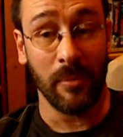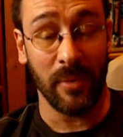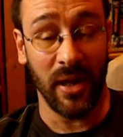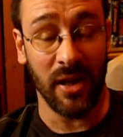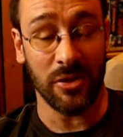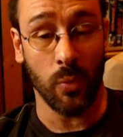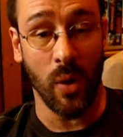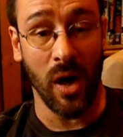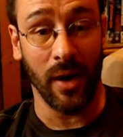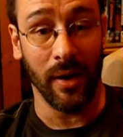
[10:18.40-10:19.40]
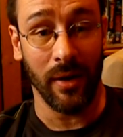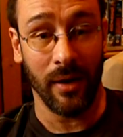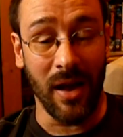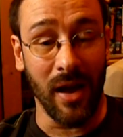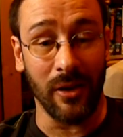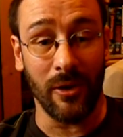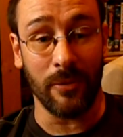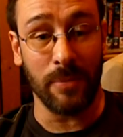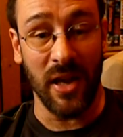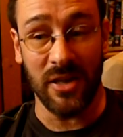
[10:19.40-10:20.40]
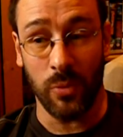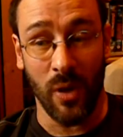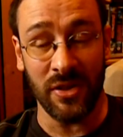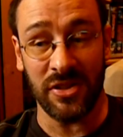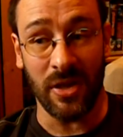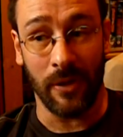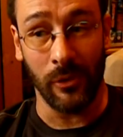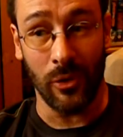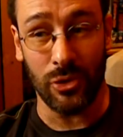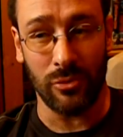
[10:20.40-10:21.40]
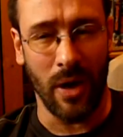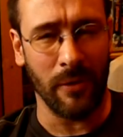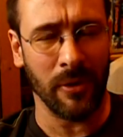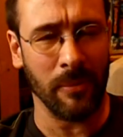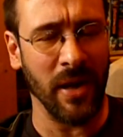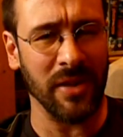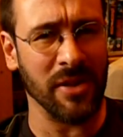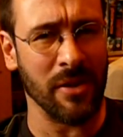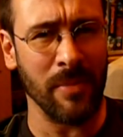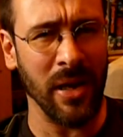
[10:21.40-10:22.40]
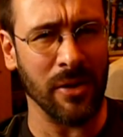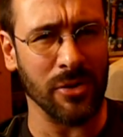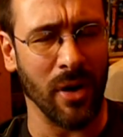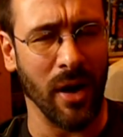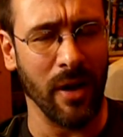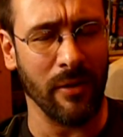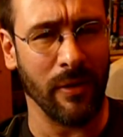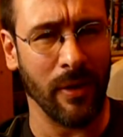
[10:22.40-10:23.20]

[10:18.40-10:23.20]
PS1, a lot of PS1 stuff looks rough compared to the Mega Drive,